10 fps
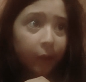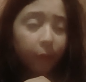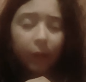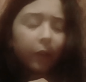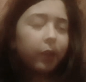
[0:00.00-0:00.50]

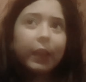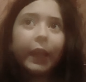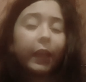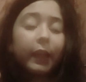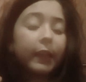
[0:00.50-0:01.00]
or
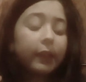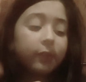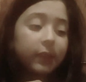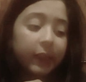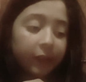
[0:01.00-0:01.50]
like it
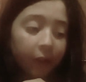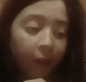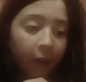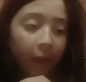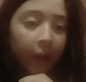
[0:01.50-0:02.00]
was
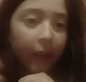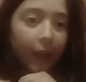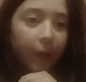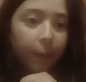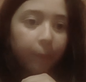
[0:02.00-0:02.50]
either
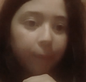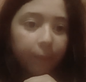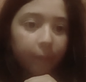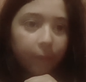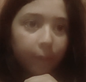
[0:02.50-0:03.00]
like
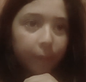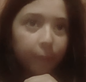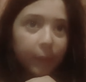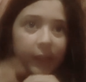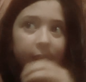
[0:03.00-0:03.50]

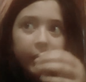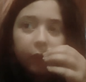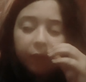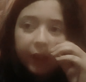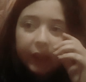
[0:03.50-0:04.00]
missing
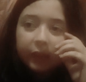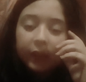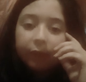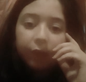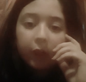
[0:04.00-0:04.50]
or like
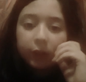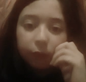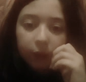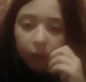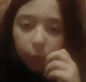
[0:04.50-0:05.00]
they forgot to
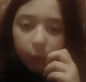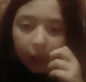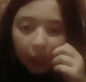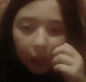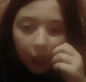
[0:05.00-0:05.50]
include
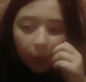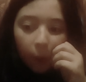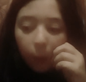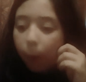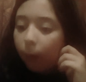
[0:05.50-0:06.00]
it
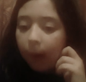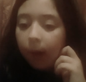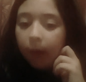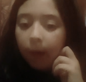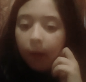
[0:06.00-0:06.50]
or
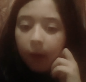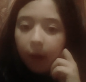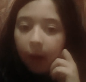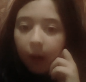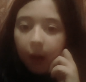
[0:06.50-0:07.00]

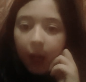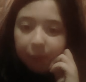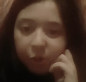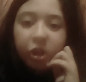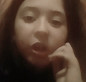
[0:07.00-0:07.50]

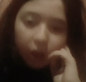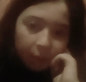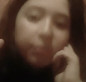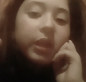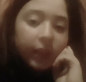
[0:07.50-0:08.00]
I'm just
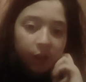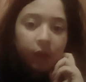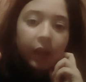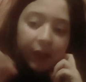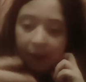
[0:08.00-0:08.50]
clumsy
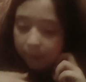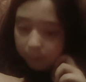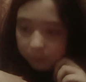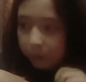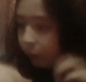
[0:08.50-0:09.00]
and I
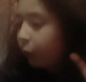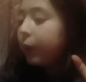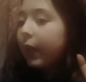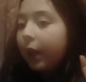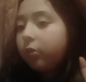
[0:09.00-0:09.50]
threw
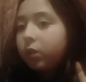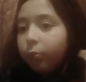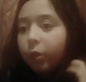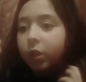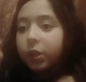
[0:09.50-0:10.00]
it out
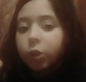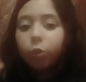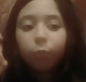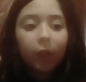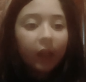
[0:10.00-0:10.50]
somewhere because it's
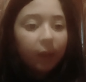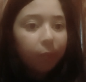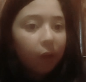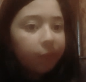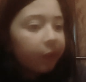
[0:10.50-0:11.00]
so tiny
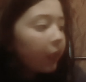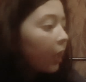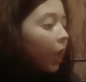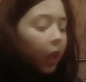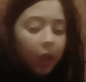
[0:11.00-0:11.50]
probably
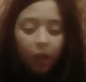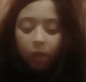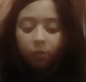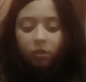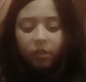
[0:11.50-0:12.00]

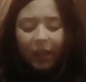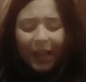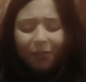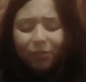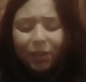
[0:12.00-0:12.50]
because like,
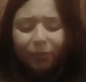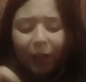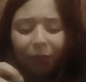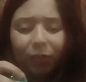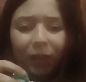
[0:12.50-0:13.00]
how,
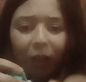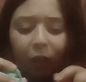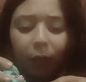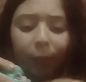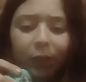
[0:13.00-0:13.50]
how is it not
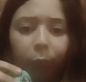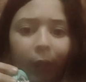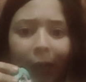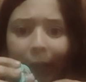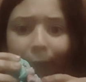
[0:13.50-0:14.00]
going to be so
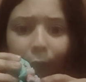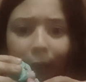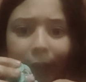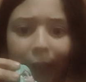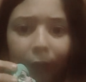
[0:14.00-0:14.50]
tiny for
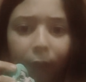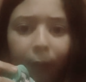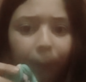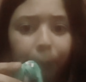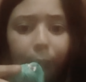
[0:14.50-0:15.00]
this little one